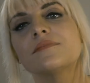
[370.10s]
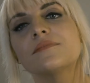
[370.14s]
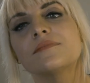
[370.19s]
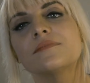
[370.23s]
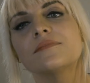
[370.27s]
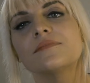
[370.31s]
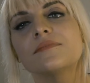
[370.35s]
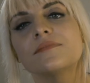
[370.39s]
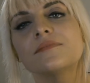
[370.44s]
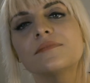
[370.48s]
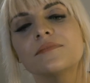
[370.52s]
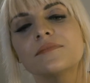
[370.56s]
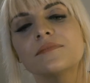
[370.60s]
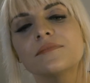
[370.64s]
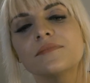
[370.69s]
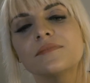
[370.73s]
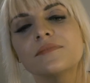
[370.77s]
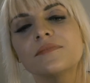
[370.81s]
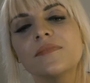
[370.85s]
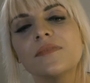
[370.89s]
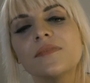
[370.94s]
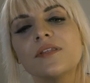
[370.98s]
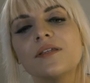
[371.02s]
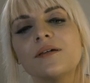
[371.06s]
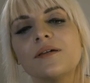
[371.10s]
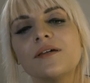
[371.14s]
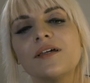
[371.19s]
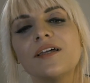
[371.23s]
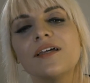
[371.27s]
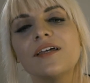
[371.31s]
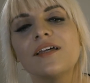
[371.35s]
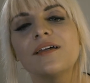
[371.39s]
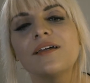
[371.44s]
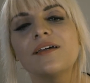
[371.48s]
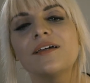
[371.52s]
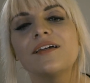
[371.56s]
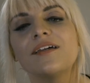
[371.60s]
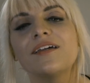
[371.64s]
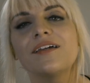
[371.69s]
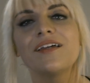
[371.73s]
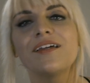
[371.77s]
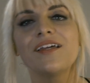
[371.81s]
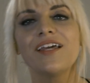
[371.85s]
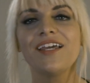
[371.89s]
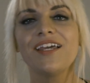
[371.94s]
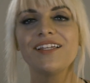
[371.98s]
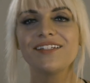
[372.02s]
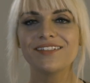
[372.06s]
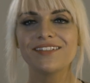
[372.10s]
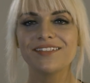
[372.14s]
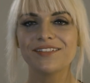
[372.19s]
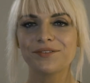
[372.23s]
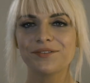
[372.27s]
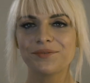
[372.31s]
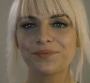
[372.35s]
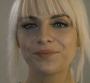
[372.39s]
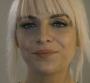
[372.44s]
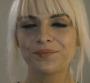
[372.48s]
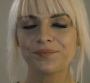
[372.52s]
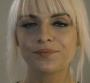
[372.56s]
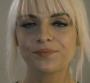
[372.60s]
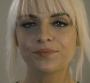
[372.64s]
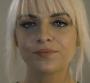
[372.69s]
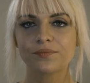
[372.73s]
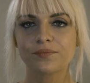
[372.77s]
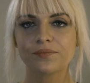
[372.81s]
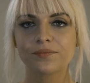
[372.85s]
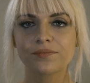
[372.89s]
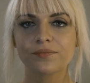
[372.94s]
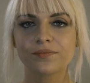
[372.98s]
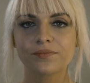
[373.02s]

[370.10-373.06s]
for me. Don't change whatever the last thing you